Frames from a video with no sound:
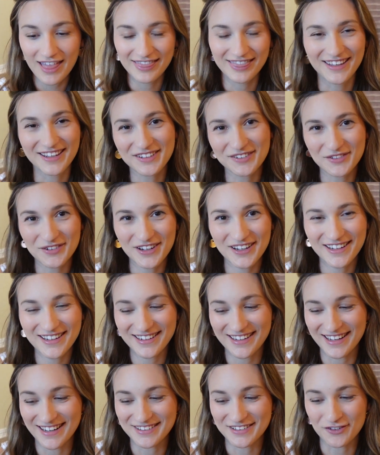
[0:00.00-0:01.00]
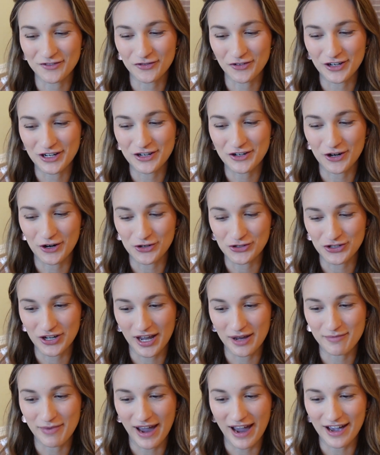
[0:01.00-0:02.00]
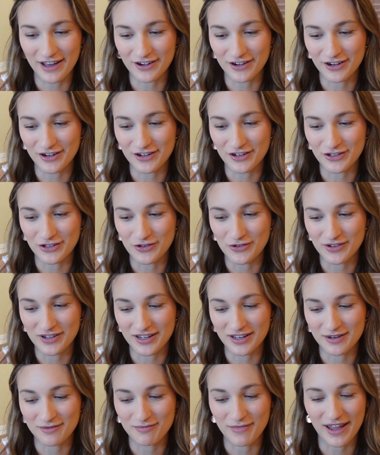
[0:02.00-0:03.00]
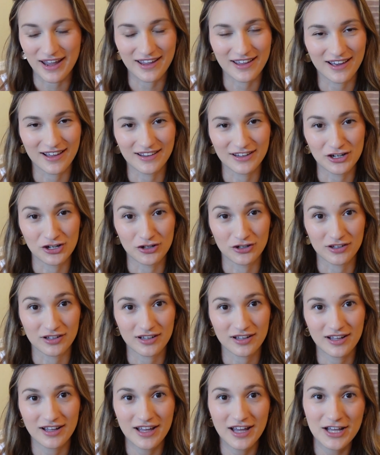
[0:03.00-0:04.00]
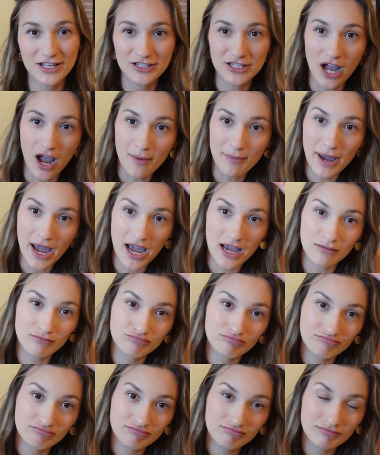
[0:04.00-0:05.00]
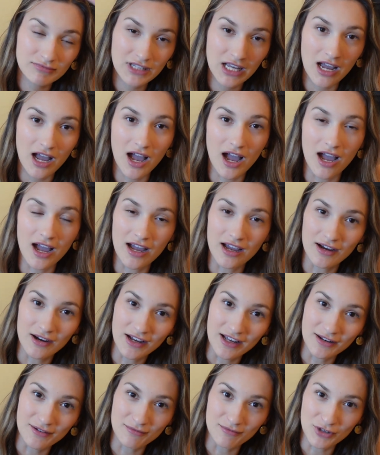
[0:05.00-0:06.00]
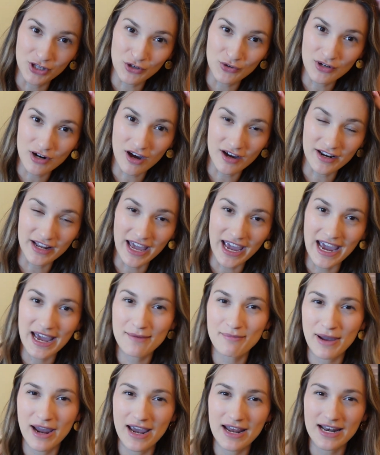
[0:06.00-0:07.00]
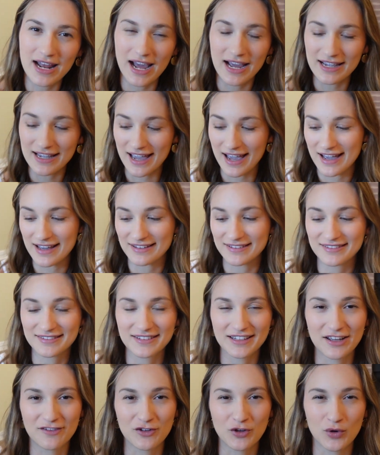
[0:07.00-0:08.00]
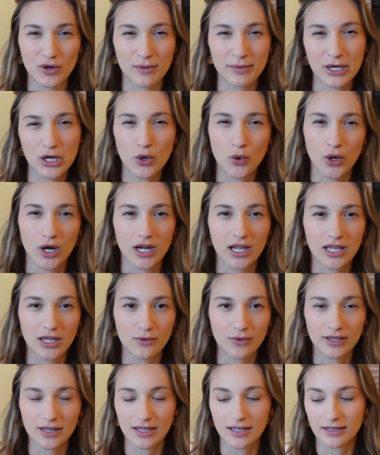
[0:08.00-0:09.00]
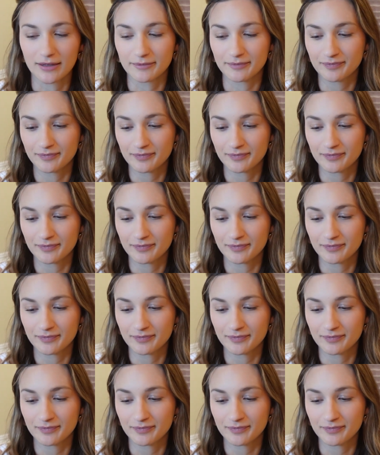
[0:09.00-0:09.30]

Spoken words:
This one is a free crochet pattern. You can make a little top hat and glue it on a headband, I guess, if you want to be quirky with it.